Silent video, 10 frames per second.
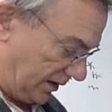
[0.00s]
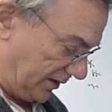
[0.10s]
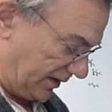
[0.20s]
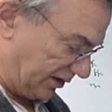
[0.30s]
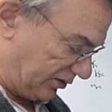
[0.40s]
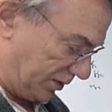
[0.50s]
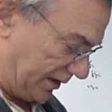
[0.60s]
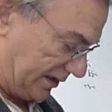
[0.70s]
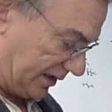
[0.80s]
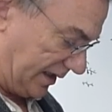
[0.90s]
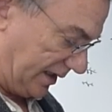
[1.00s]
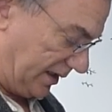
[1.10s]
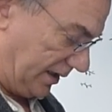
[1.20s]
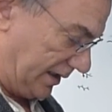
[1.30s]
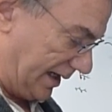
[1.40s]
I think it's pretty good.
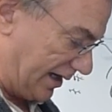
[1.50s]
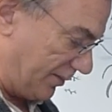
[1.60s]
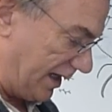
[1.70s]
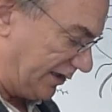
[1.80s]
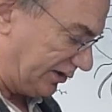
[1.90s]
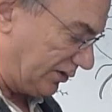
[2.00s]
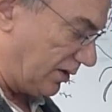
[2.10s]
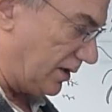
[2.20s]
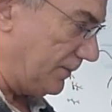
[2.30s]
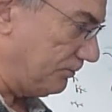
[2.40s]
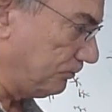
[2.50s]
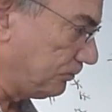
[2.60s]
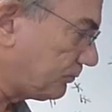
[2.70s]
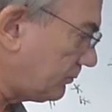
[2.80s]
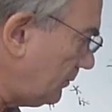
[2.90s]
Now to make sure
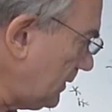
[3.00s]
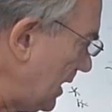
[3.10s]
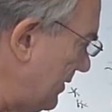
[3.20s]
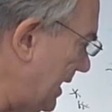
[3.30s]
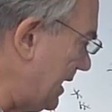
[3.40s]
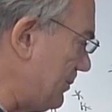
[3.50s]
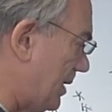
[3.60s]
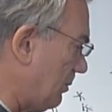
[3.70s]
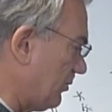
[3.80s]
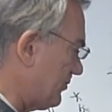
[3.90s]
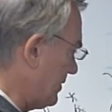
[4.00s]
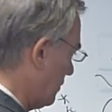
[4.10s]
that any bubbles that